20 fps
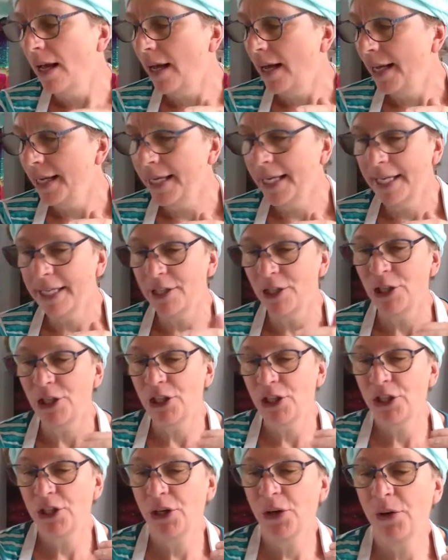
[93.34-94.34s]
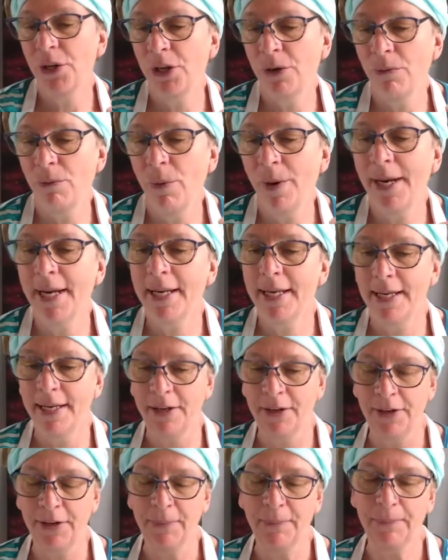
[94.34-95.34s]
I can show you right
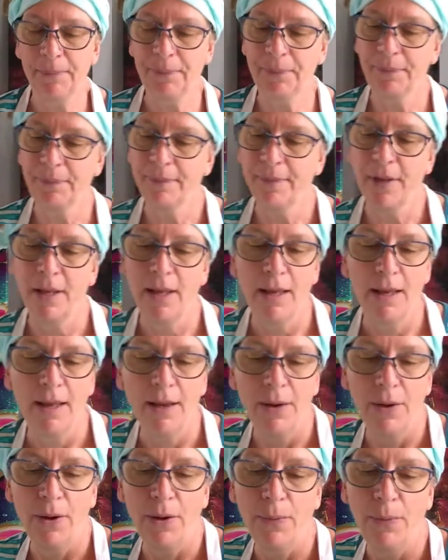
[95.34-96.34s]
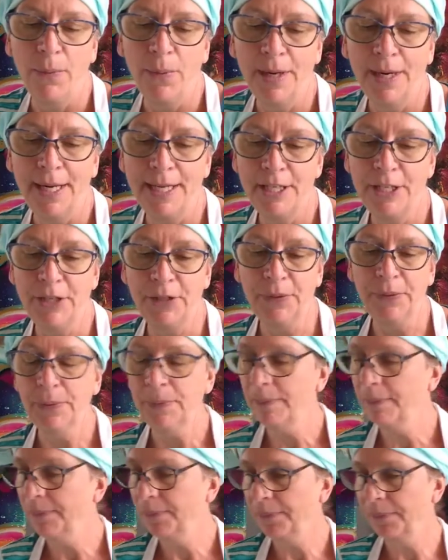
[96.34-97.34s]
here what I do.
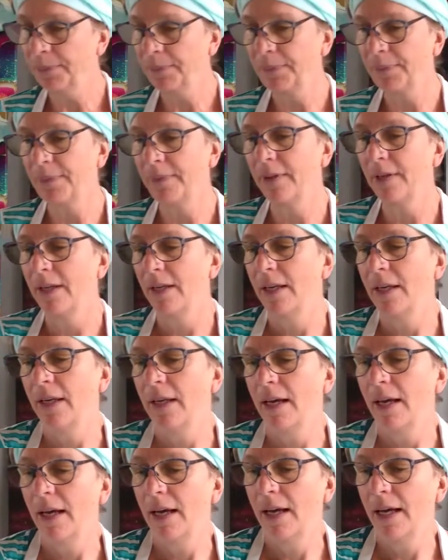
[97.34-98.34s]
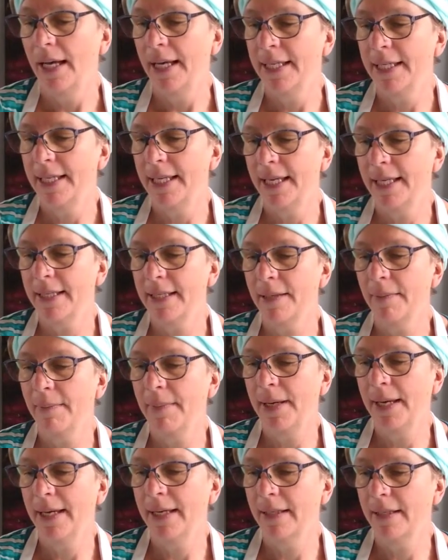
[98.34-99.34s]
I take some
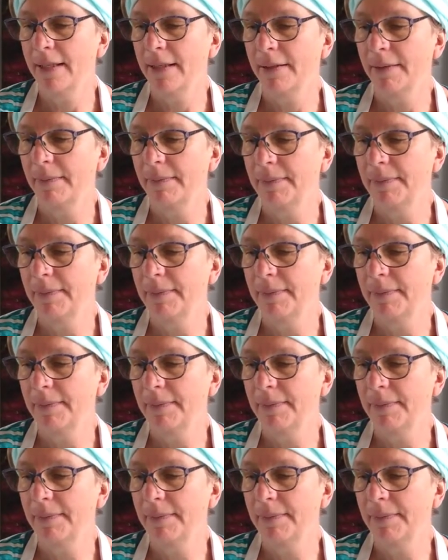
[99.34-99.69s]
paint.